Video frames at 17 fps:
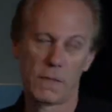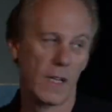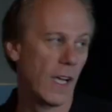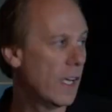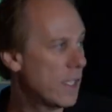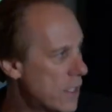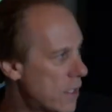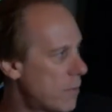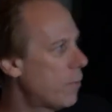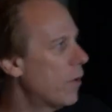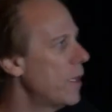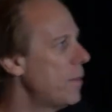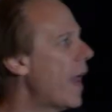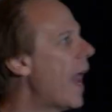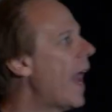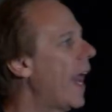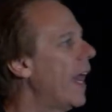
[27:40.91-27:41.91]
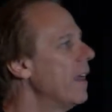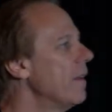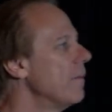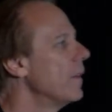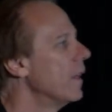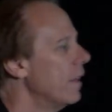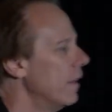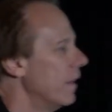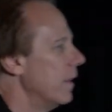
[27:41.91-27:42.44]
it's pretty bad.
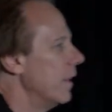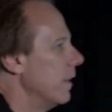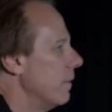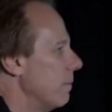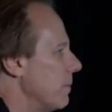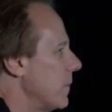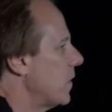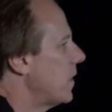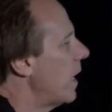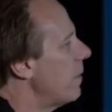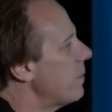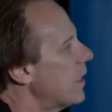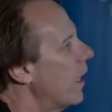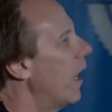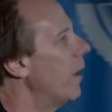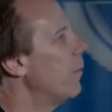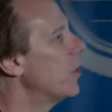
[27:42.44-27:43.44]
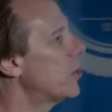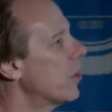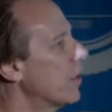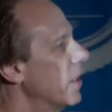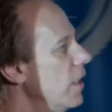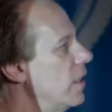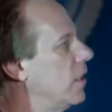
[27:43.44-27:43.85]
Same time, what you're going to